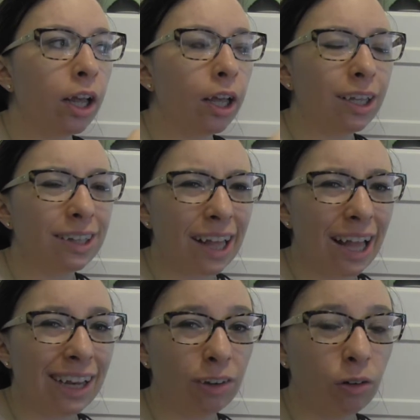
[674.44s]
is
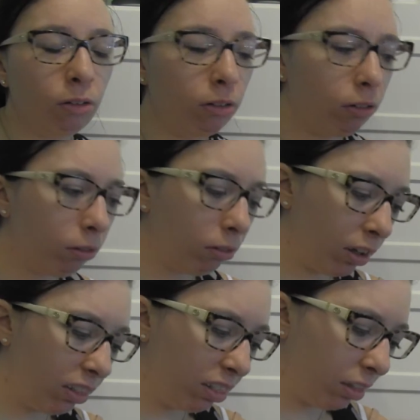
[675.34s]
I don't know.
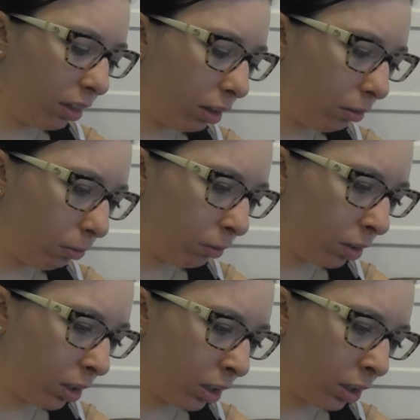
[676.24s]
I think what
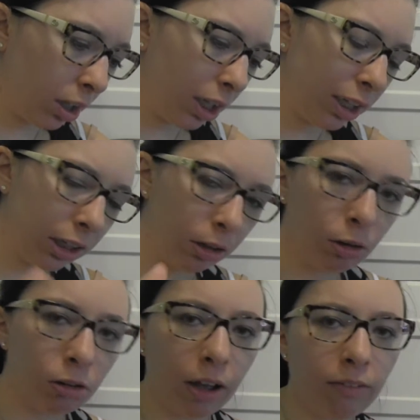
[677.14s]
is it, is it like
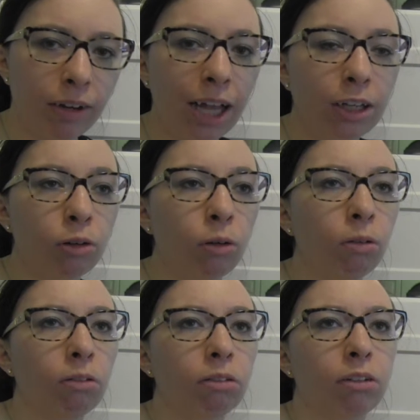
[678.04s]
zero gravity. I
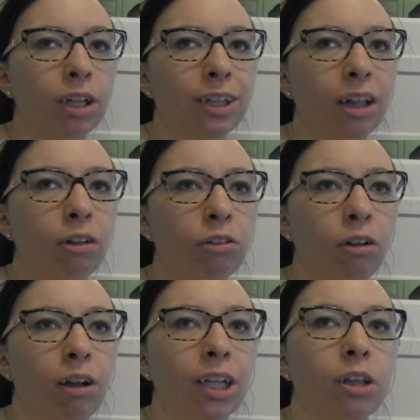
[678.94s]
don't. That sounds
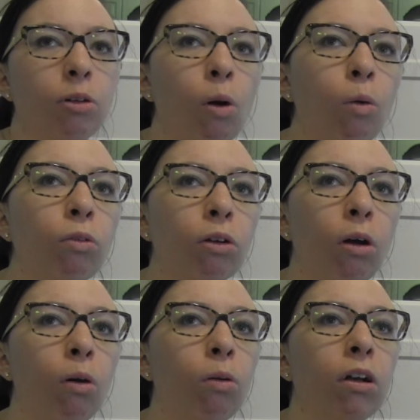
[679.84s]
wrong. I don't
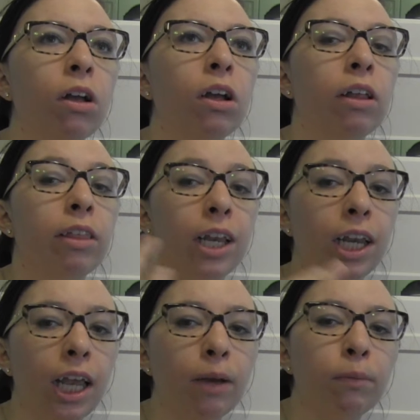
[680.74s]
know the
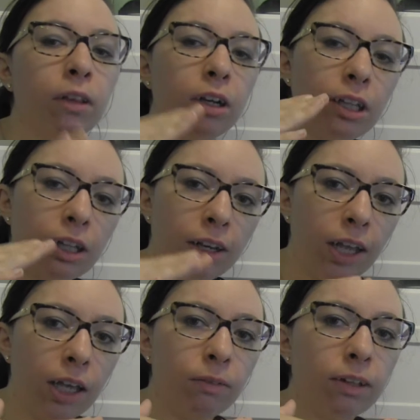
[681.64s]
name, but there is a
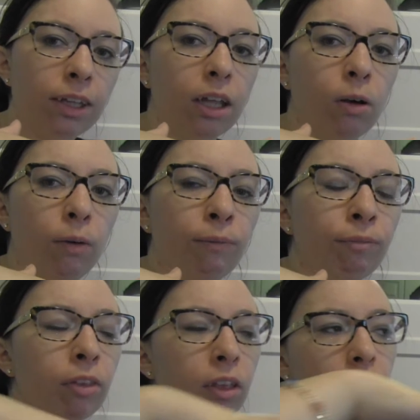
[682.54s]
name. It's like a.
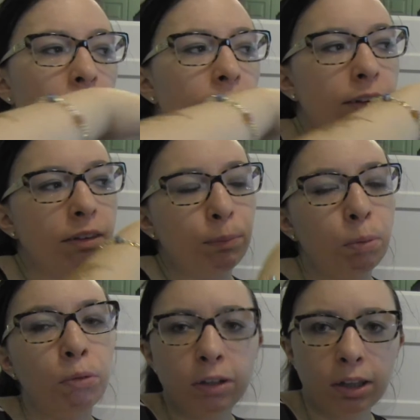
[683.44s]
It, the
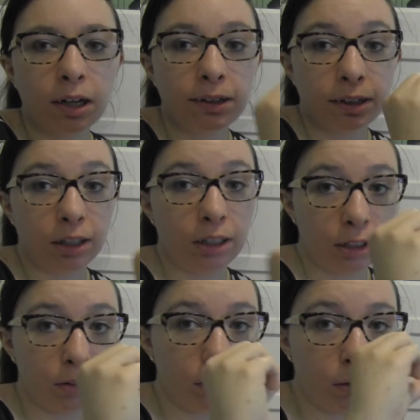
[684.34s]
pool starts at
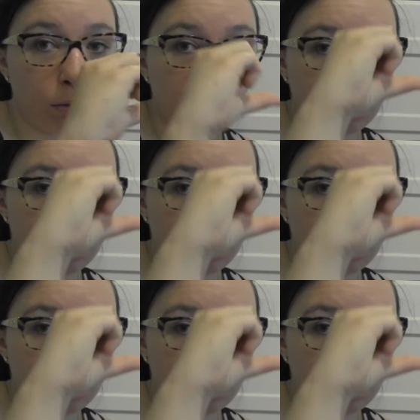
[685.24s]
zero